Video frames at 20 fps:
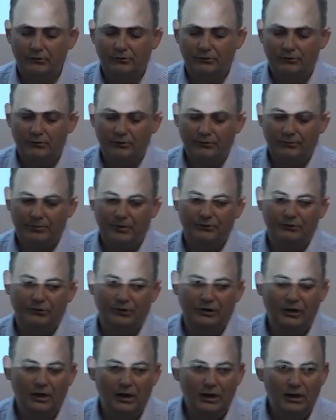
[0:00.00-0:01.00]
You'd insert a
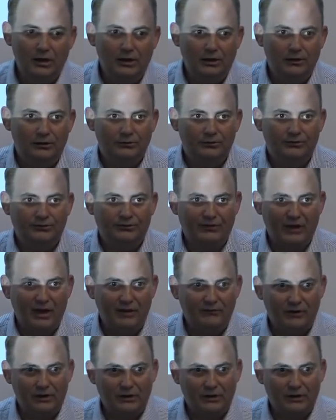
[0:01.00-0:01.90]
spreadsheet, you'd save